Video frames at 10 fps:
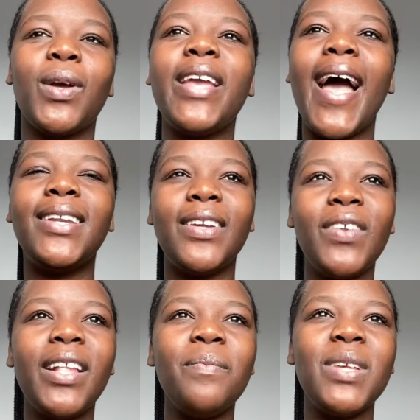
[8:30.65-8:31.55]
Yeah, I
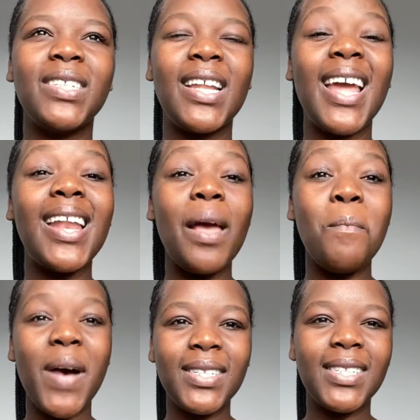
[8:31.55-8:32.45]
definitely miss that. And I
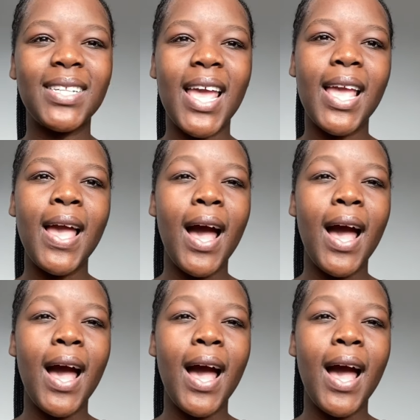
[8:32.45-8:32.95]
must say,